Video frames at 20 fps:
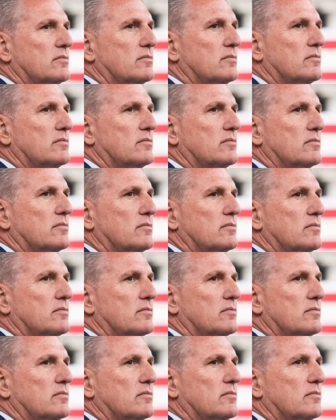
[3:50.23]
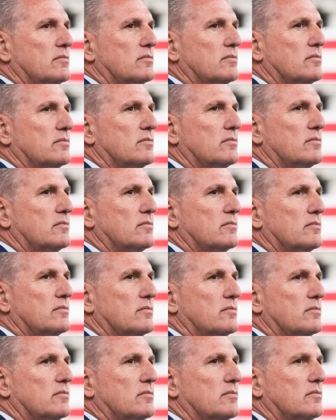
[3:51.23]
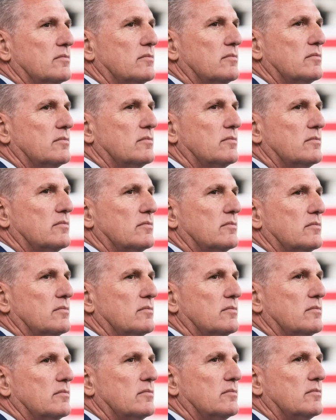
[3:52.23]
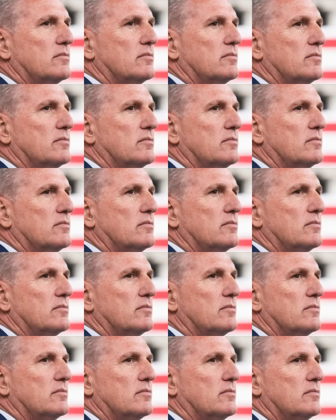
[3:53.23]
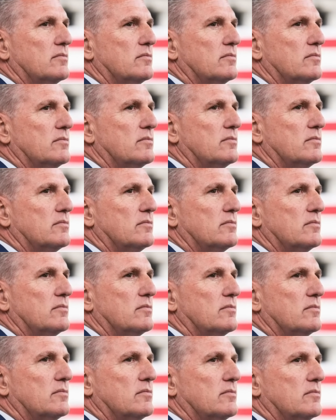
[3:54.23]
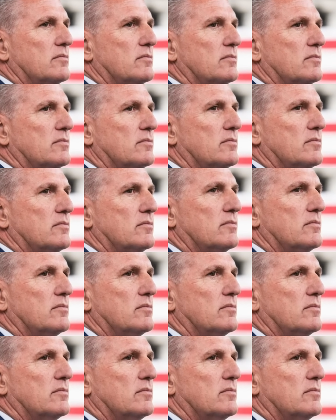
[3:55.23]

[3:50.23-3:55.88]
(silent)